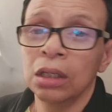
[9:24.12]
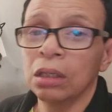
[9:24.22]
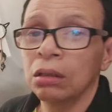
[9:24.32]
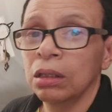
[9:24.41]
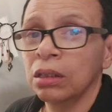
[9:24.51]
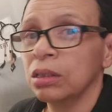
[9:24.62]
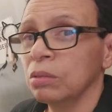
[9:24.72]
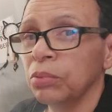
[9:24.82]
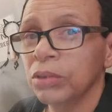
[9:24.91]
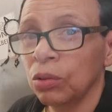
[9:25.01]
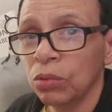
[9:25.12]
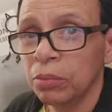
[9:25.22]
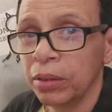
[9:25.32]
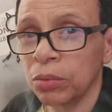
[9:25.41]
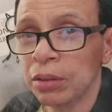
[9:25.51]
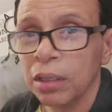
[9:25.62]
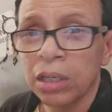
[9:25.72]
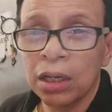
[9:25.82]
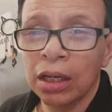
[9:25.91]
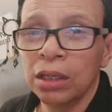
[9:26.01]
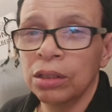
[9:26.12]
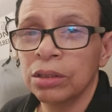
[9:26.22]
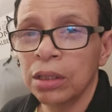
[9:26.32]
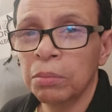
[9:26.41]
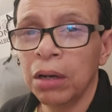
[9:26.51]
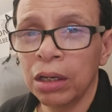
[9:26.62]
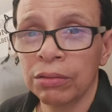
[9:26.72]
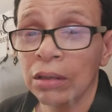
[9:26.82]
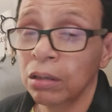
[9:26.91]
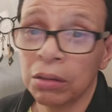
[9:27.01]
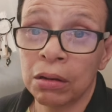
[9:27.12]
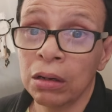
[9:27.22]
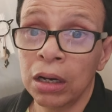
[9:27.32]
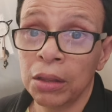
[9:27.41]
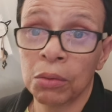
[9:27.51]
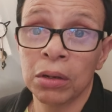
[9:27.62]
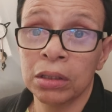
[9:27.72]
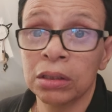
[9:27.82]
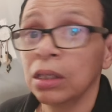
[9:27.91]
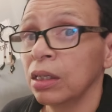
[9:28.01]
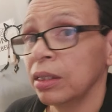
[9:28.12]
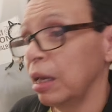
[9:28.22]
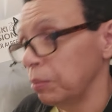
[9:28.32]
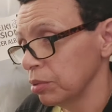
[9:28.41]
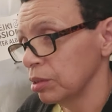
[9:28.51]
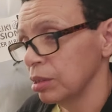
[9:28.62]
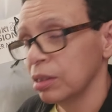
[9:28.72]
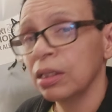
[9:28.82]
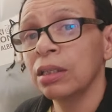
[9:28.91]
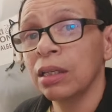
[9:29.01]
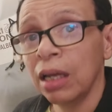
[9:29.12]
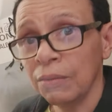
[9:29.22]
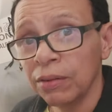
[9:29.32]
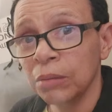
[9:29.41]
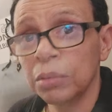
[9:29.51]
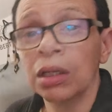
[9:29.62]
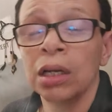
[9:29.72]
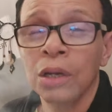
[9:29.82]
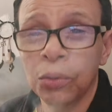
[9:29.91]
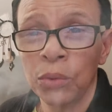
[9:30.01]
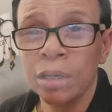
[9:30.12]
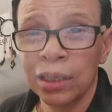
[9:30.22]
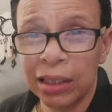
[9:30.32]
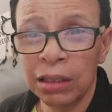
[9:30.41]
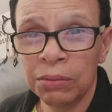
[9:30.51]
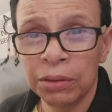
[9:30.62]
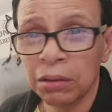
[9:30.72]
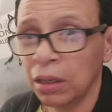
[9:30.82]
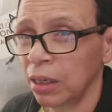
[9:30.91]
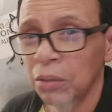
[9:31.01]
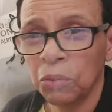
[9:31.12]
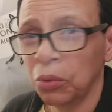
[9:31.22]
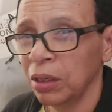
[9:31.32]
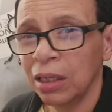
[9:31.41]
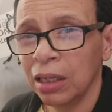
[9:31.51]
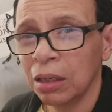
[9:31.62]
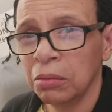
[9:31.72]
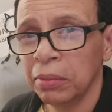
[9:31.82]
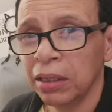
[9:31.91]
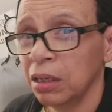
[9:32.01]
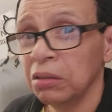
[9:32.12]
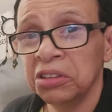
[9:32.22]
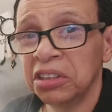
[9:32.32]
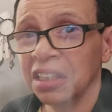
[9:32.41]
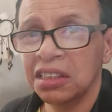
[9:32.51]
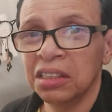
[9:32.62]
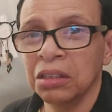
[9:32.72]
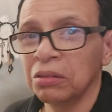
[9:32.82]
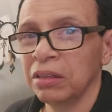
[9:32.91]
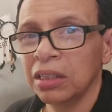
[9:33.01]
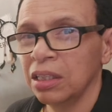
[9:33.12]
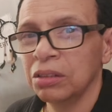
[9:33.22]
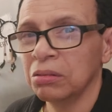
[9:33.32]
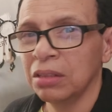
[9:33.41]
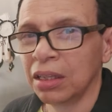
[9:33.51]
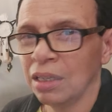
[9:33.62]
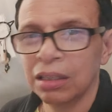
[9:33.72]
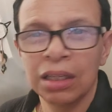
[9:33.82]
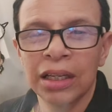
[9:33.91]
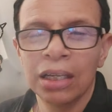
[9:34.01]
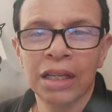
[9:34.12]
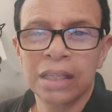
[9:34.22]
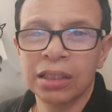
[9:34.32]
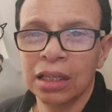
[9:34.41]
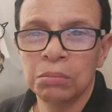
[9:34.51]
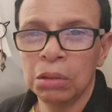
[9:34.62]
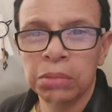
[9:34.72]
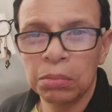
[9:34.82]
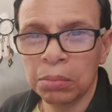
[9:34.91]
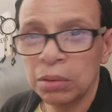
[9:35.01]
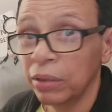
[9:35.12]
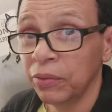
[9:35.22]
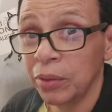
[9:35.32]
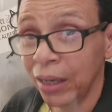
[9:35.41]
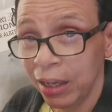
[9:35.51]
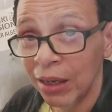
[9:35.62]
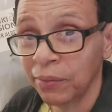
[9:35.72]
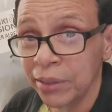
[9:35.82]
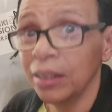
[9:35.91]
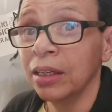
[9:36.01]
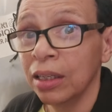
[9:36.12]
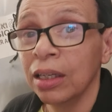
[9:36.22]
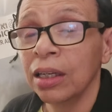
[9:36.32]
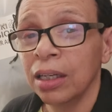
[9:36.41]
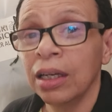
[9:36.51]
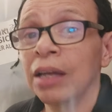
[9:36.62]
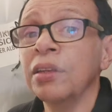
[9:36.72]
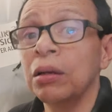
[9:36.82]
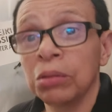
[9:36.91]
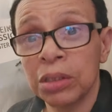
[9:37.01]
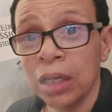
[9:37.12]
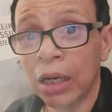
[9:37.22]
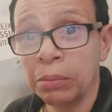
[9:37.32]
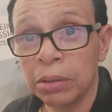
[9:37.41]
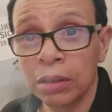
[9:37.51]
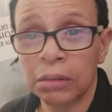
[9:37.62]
You know, this is the person I want to be with. And stop mocking. Otherwise, that person should say to that family, we're going to leave here. Ain't we not coming back here? You're not going to see the grandkids or nothing like that. Blah, blah, blah, blah. If you have any. And they'll stop.